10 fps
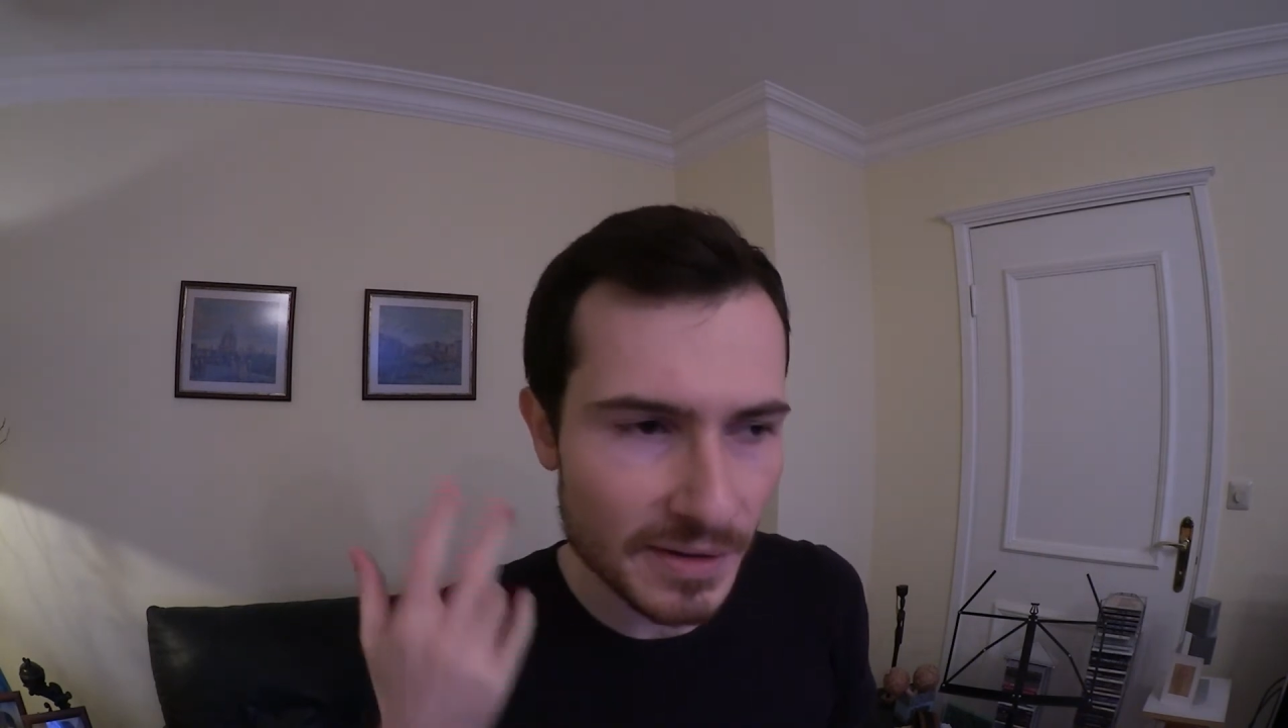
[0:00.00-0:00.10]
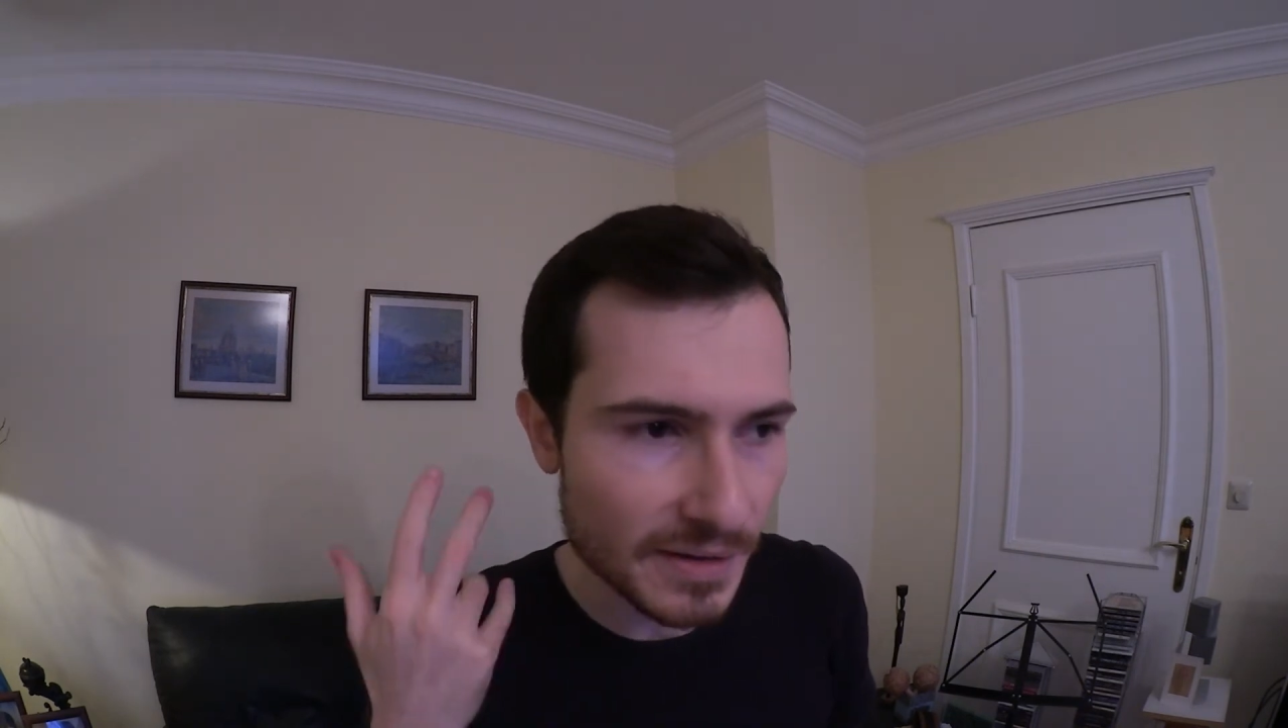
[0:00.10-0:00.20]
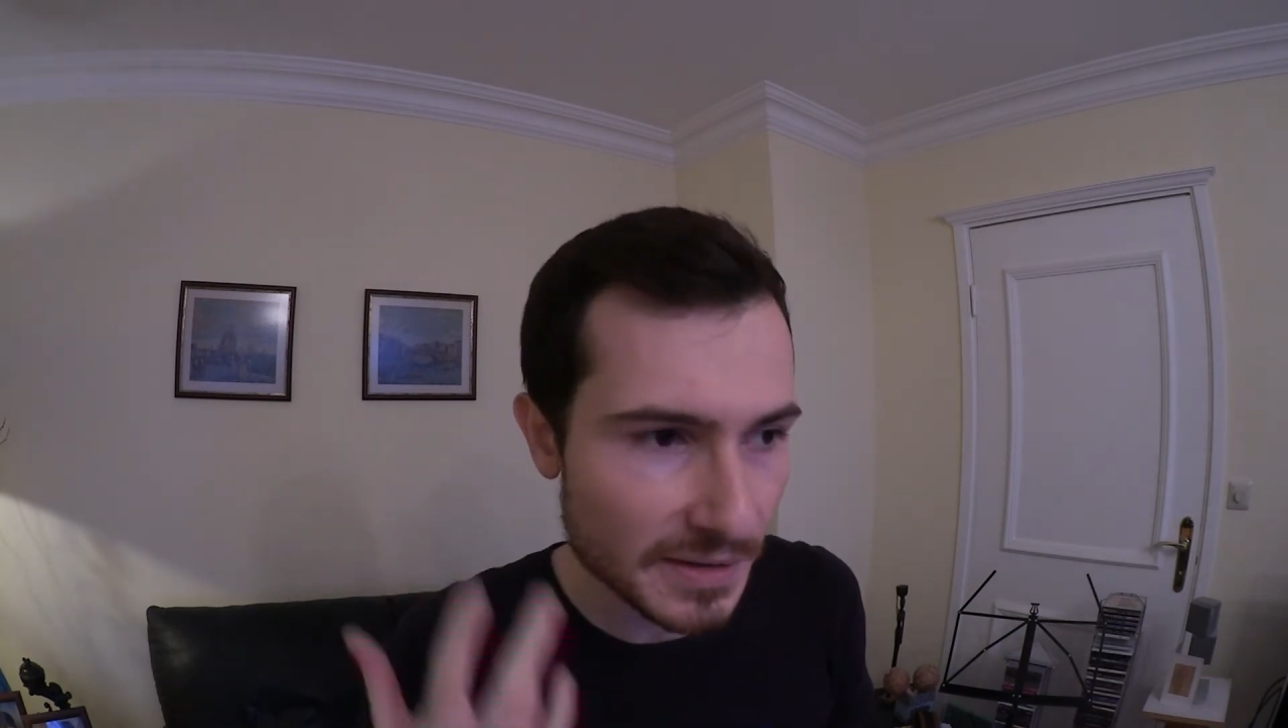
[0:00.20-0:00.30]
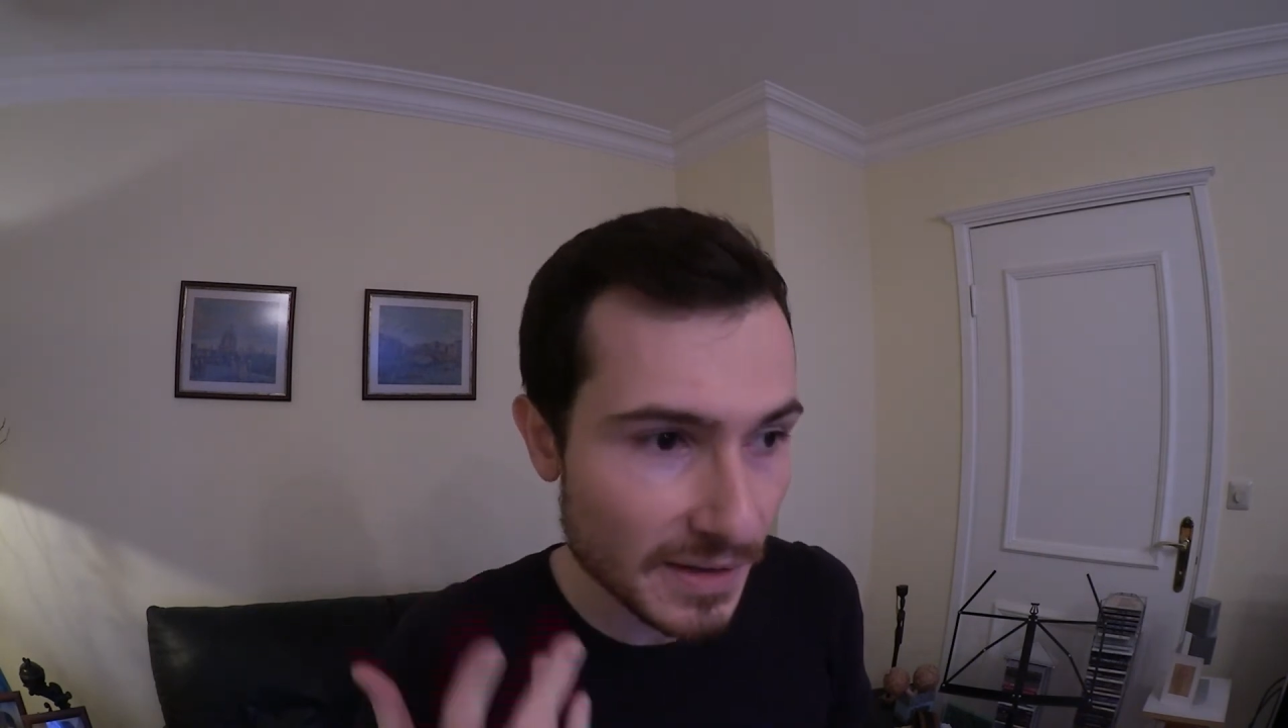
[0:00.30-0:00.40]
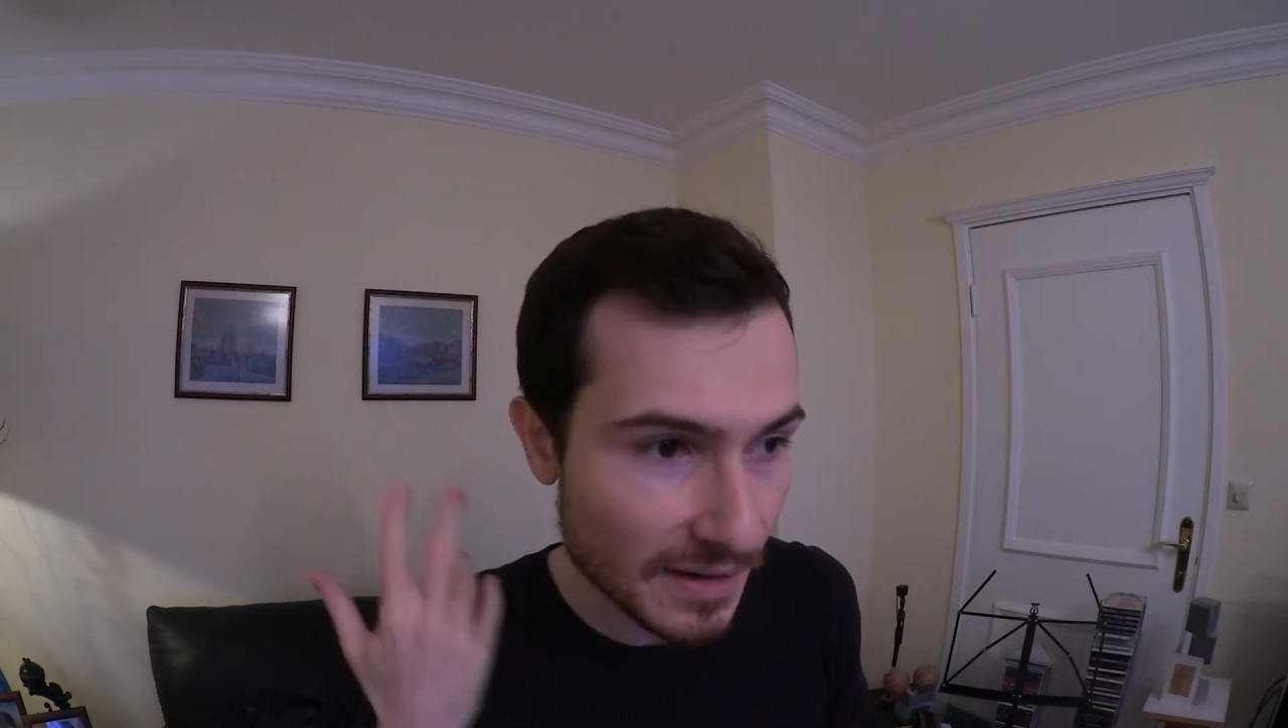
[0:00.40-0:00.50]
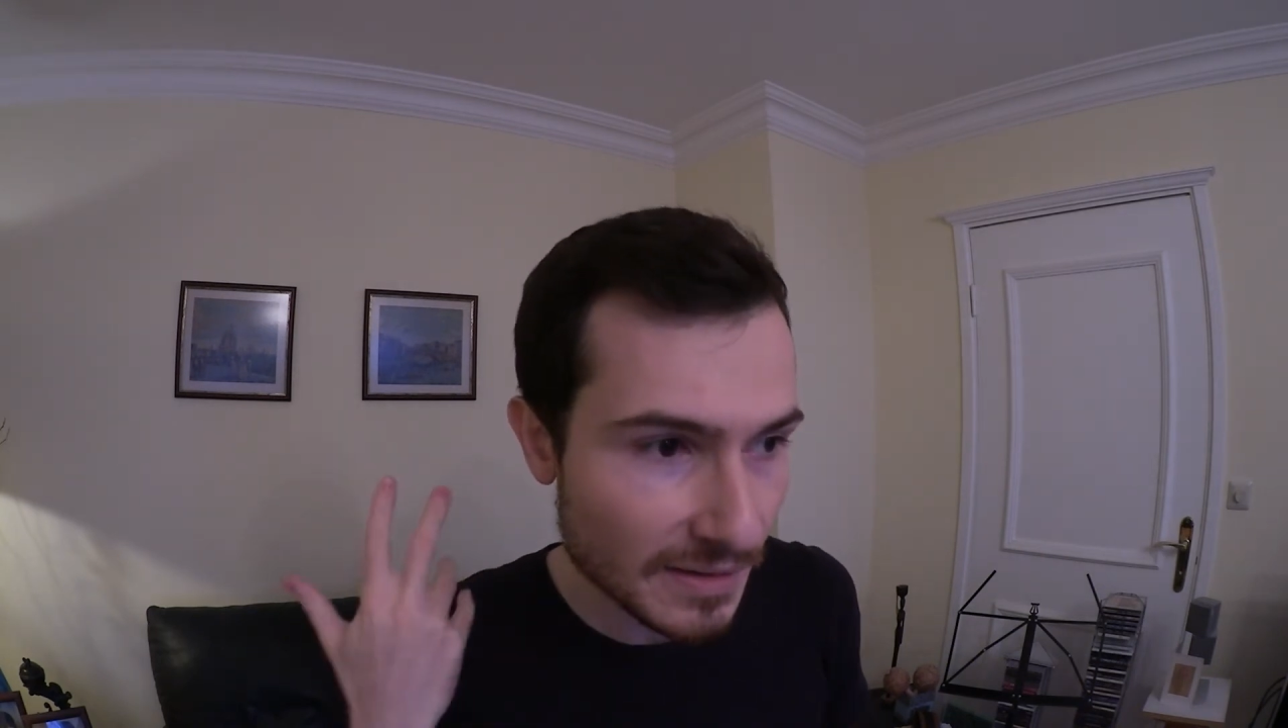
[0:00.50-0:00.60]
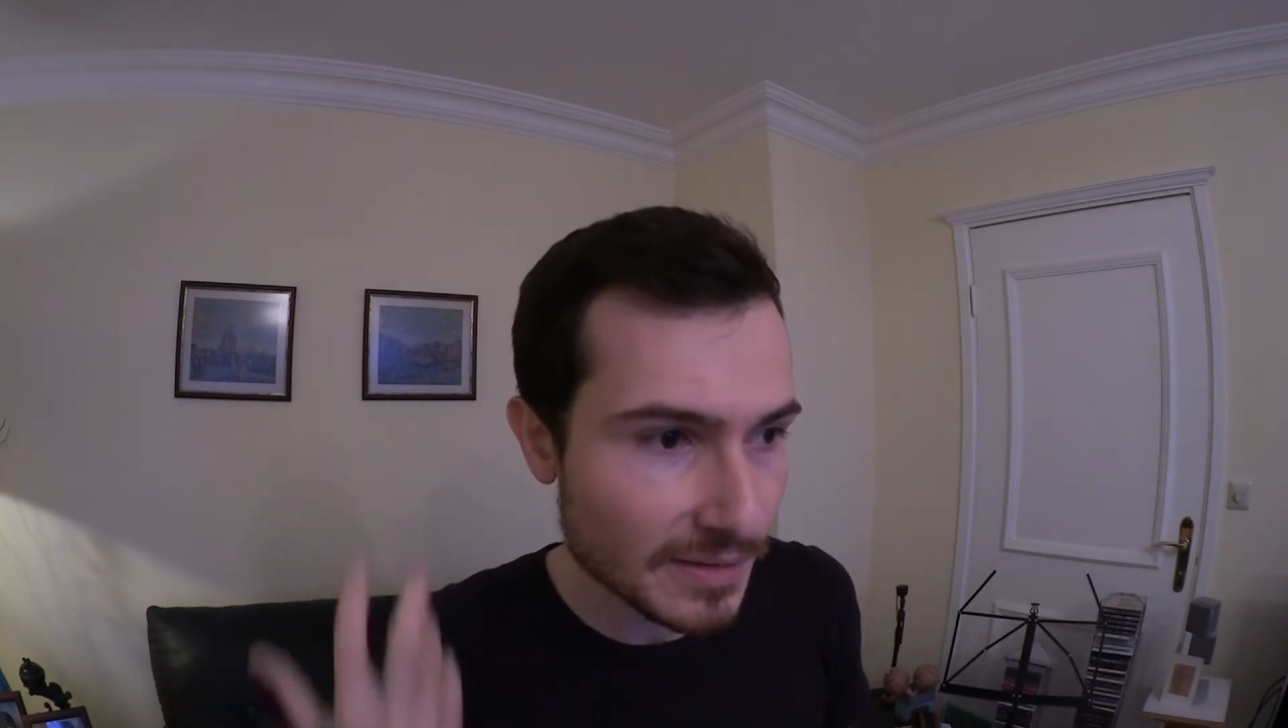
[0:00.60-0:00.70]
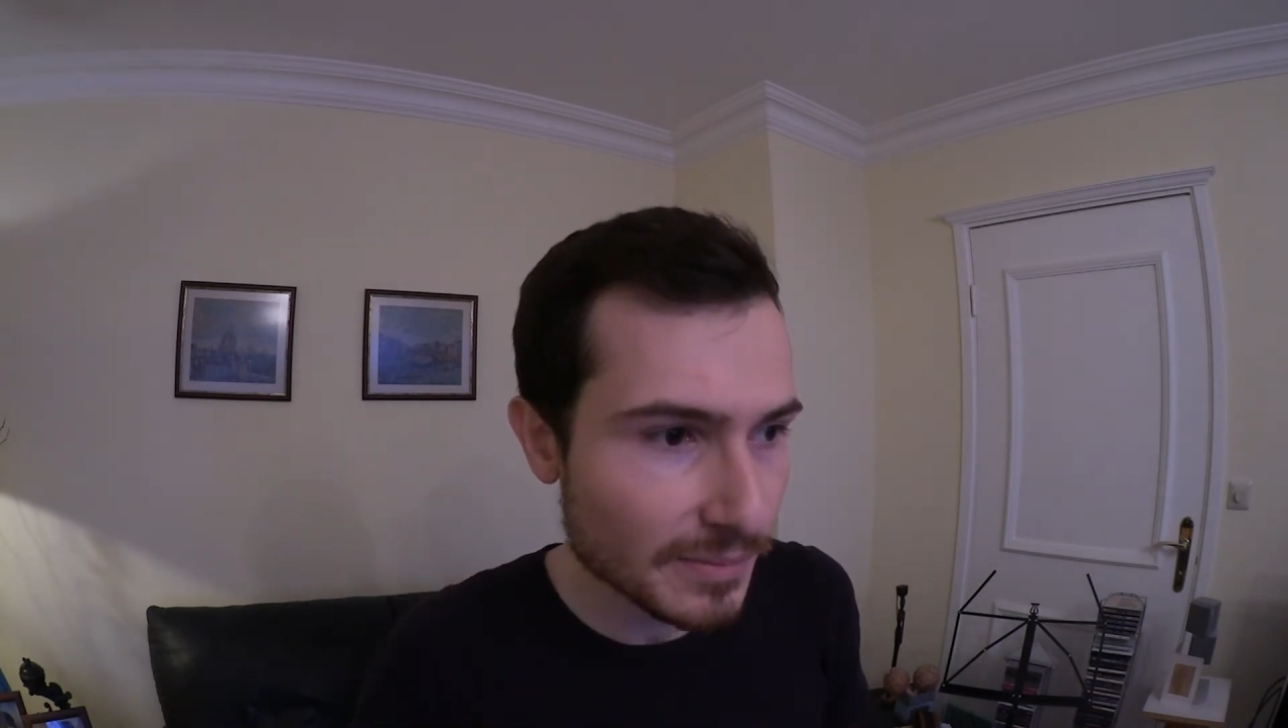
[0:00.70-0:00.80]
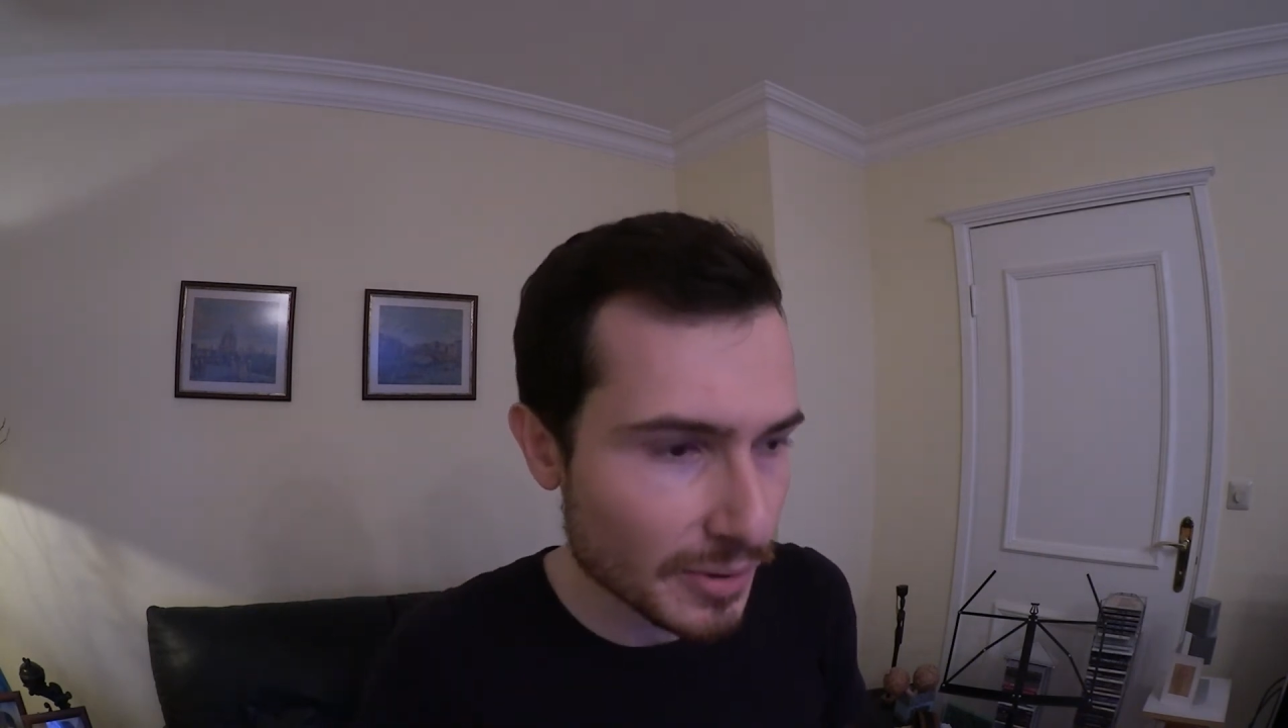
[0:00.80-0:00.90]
a young